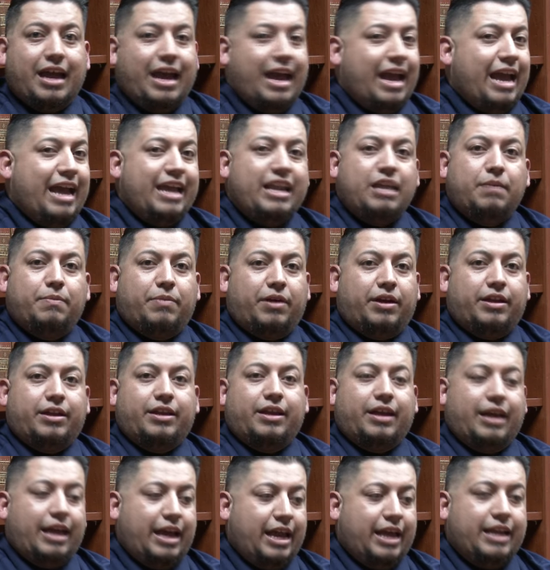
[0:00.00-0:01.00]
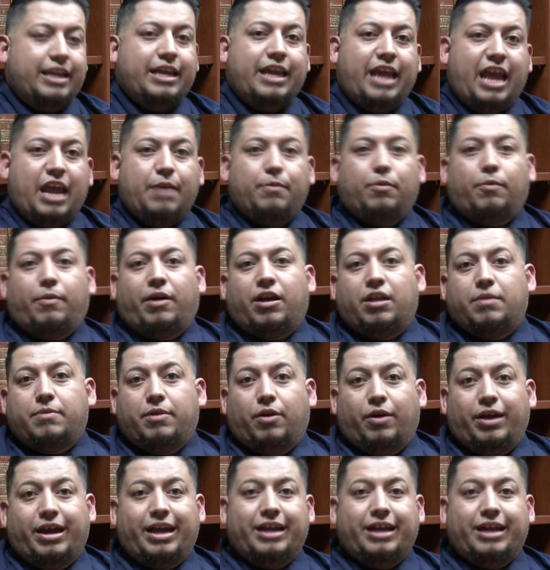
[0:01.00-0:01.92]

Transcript: anybody, any able-bodied male.